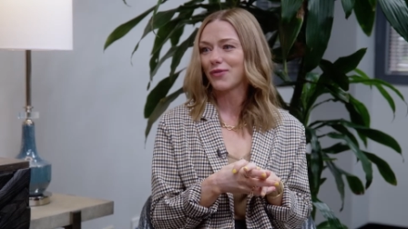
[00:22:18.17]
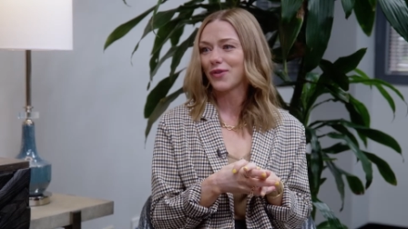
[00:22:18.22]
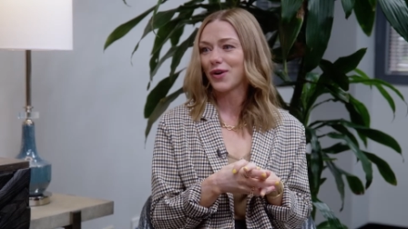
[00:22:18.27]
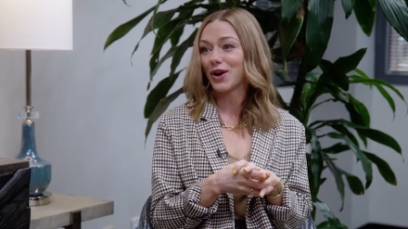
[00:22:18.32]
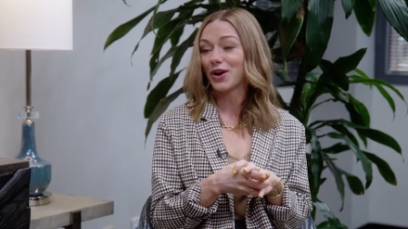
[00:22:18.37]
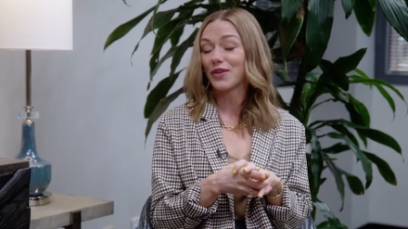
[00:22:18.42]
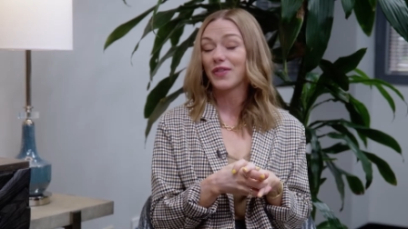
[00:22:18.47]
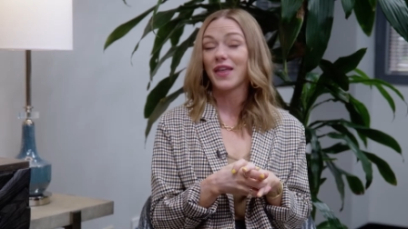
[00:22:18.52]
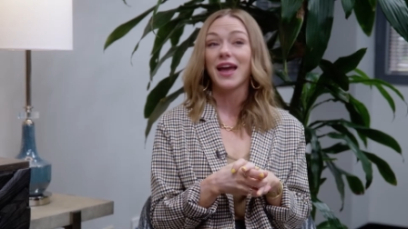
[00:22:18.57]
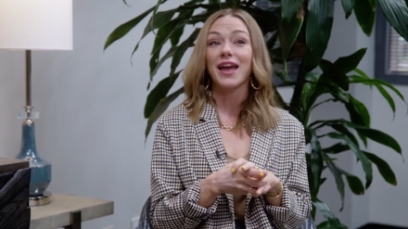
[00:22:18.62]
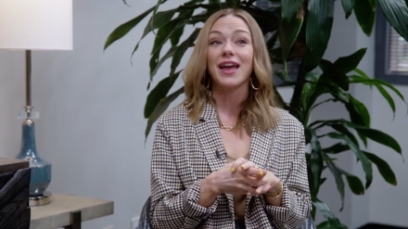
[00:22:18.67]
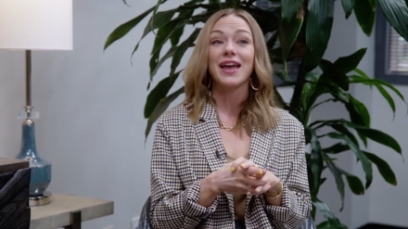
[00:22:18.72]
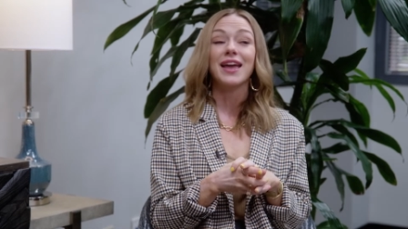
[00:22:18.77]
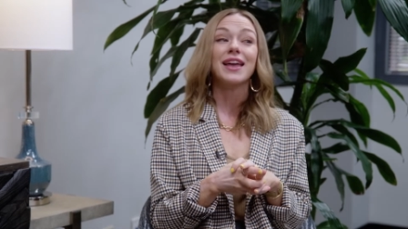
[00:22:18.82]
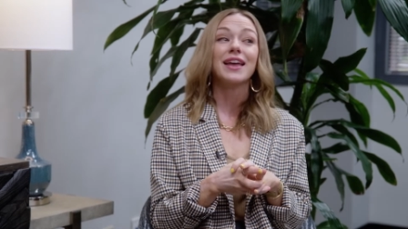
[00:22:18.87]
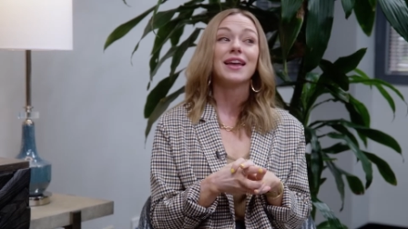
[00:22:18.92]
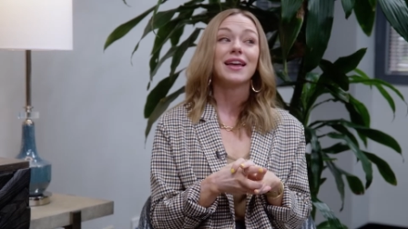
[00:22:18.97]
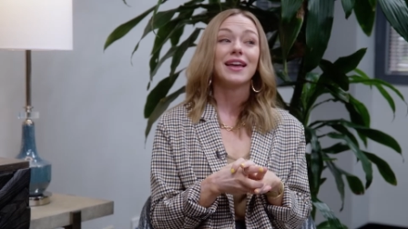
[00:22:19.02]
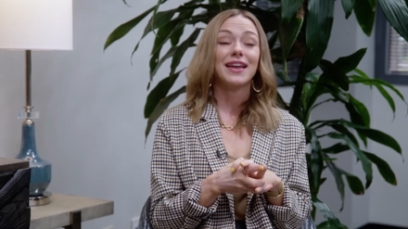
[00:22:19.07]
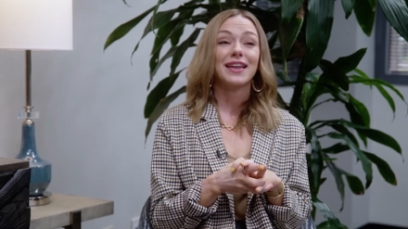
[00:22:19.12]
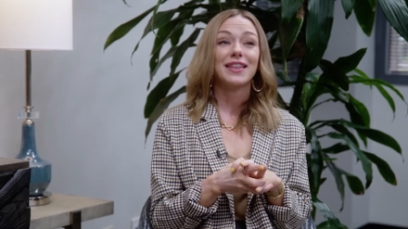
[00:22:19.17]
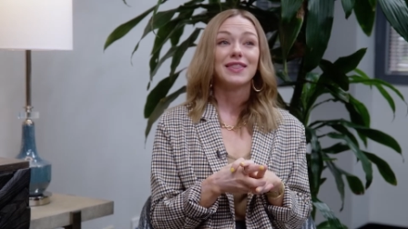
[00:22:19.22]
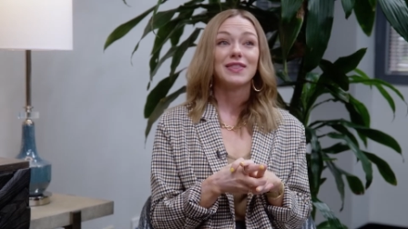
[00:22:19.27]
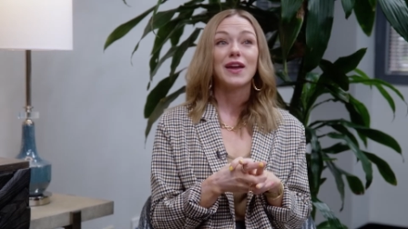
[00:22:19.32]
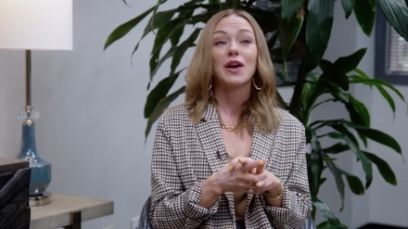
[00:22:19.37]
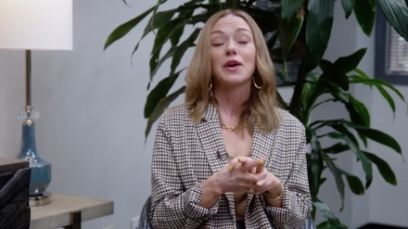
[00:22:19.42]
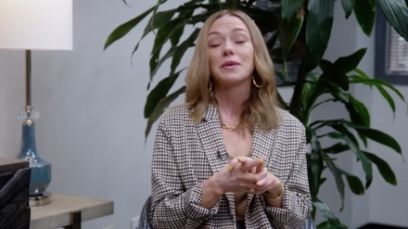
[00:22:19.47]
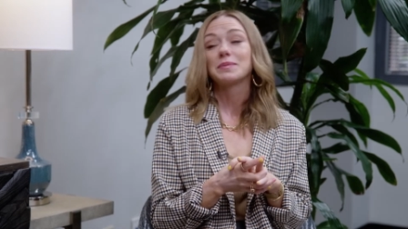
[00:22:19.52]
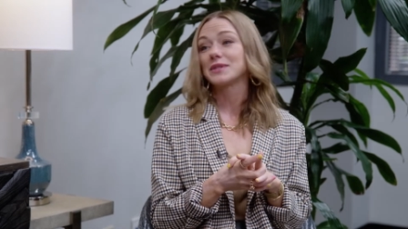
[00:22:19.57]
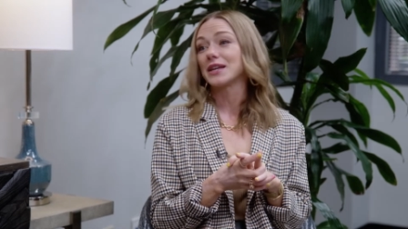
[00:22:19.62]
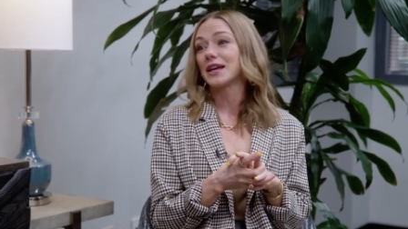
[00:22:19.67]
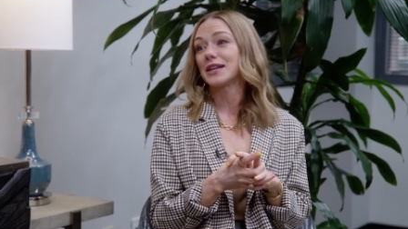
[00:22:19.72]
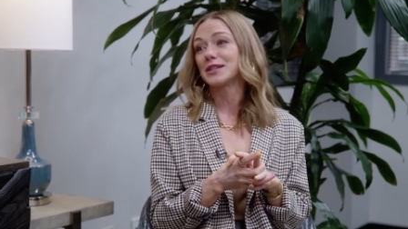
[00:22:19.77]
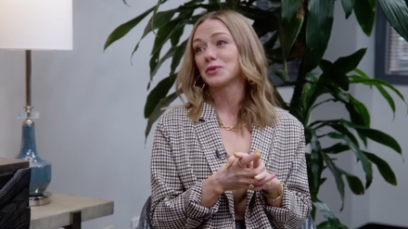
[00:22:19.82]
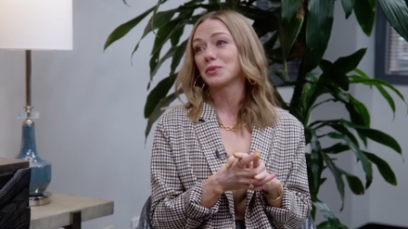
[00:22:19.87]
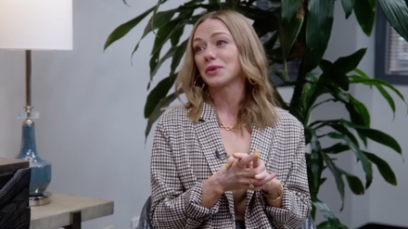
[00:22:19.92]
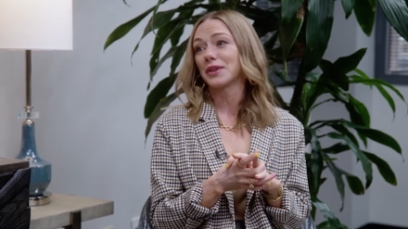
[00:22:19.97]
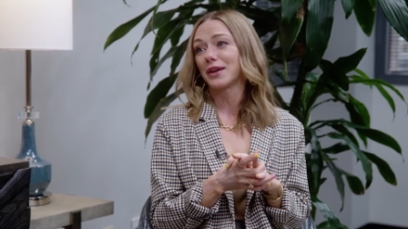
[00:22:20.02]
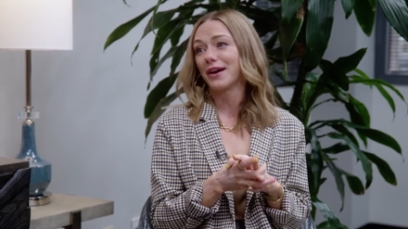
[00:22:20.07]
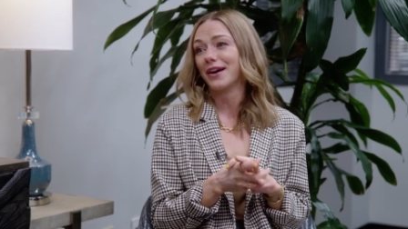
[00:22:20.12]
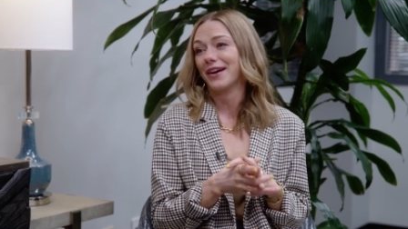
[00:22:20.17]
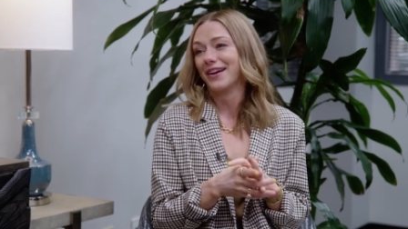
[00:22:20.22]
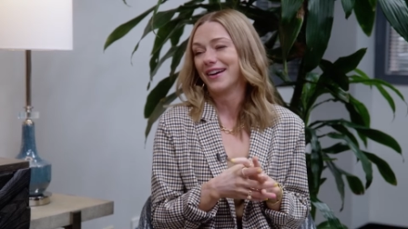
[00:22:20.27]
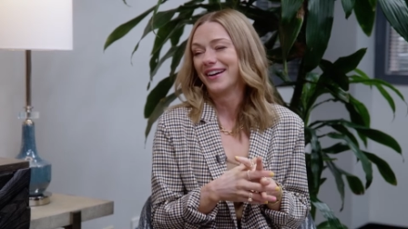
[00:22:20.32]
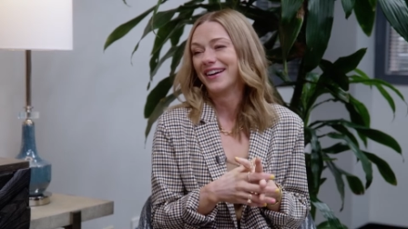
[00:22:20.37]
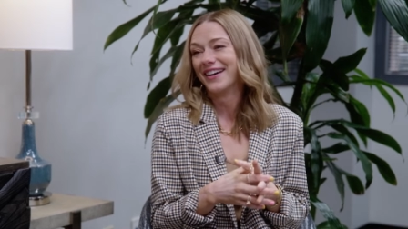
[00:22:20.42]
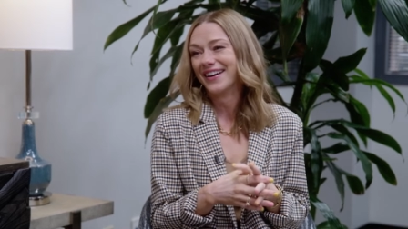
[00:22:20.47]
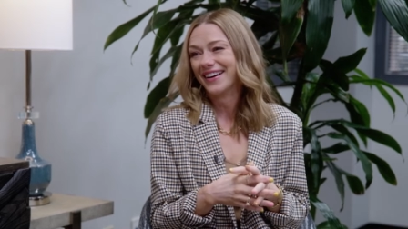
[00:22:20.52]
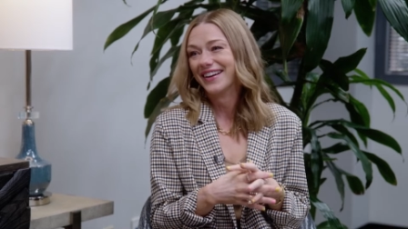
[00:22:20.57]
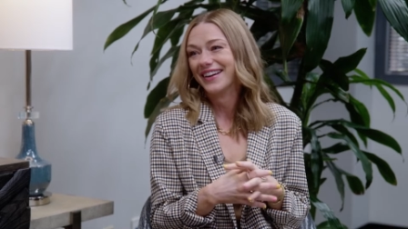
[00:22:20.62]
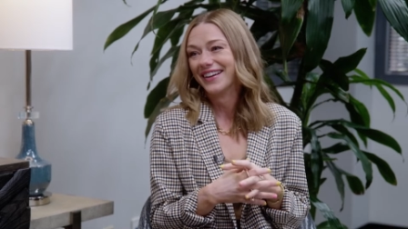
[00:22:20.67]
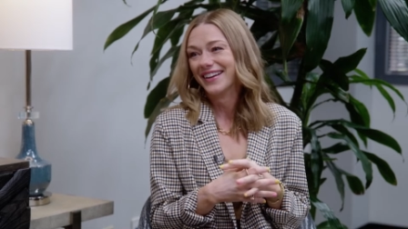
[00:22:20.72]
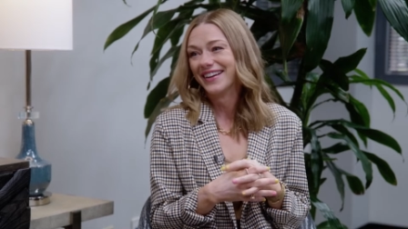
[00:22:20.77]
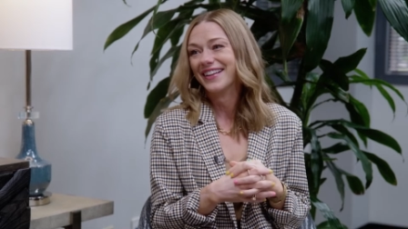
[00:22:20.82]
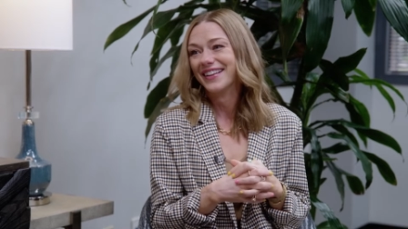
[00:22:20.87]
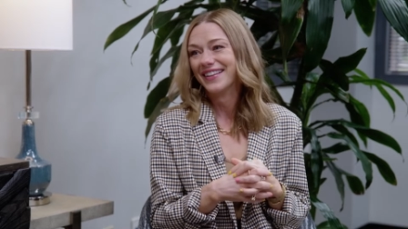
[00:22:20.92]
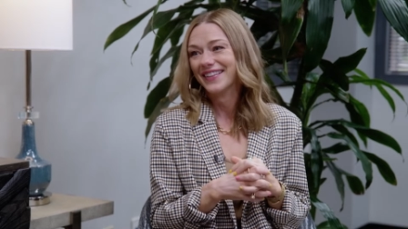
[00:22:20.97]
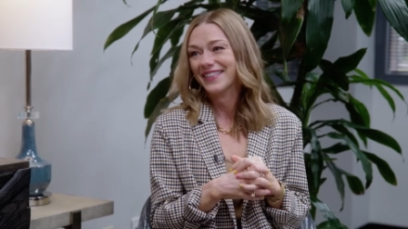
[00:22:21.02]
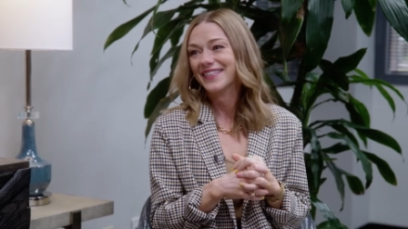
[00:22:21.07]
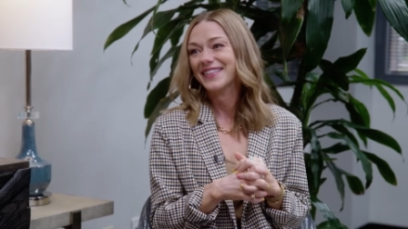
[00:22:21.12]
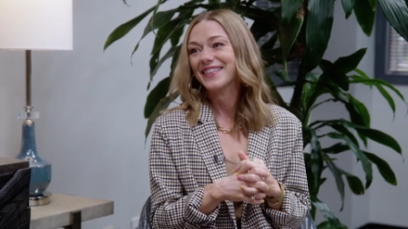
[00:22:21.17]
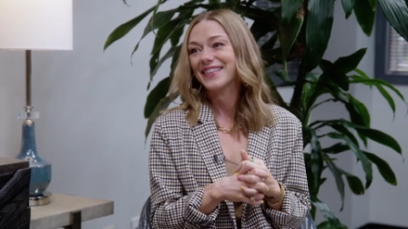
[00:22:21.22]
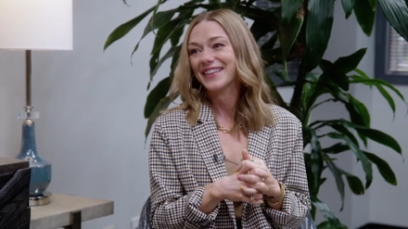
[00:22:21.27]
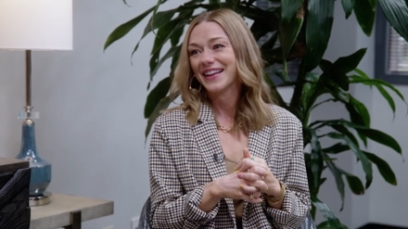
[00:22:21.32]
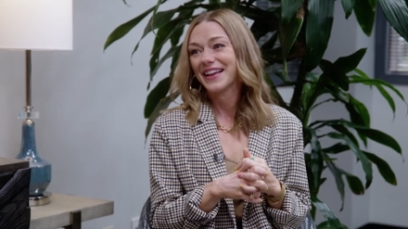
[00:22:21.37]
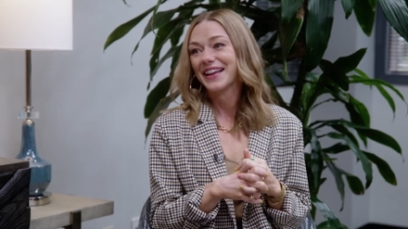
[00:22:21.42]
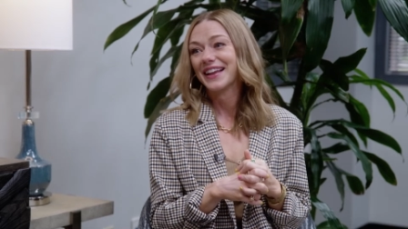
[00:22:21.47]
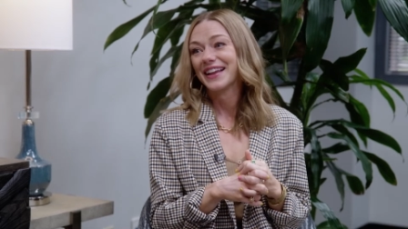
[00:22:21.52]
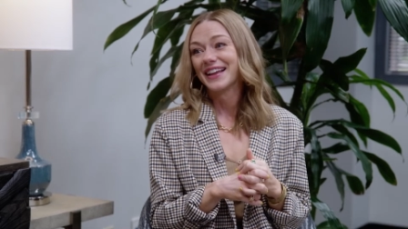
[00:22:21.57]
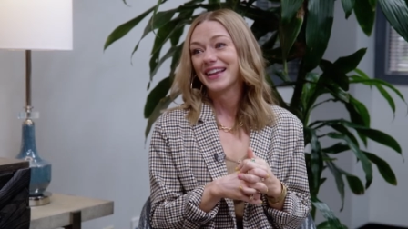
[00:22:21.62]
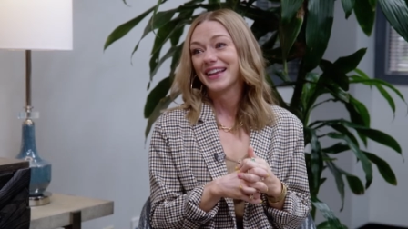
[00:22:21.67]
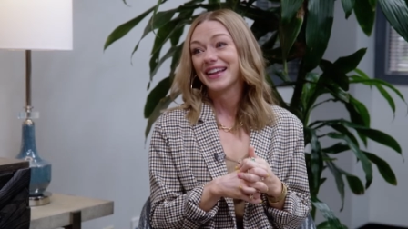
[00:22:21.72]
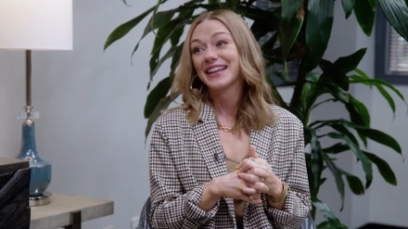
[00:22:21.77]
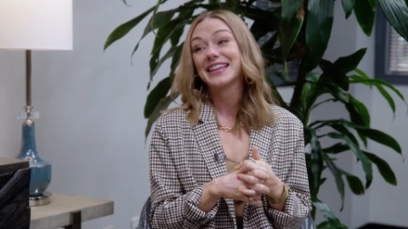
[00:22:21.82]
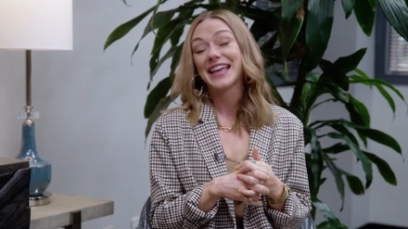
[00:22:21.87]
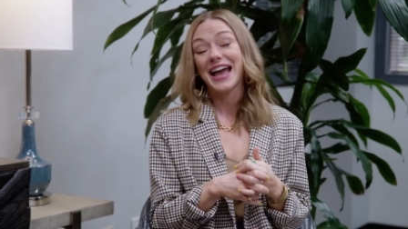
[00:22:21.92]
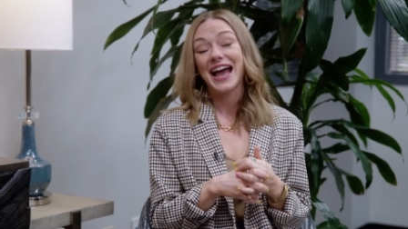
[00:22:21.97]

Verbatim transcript: for her. They, They're obsessed with her. You're gonna make me cry.